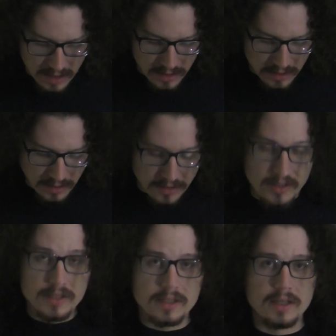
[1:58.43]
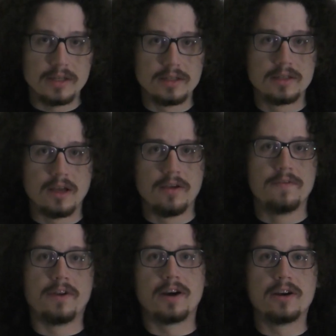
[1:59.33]
And this
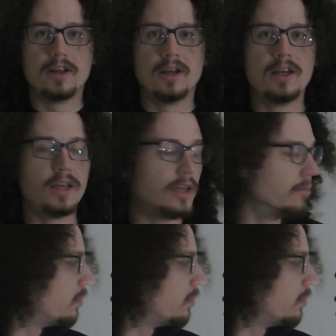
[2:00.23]
is a very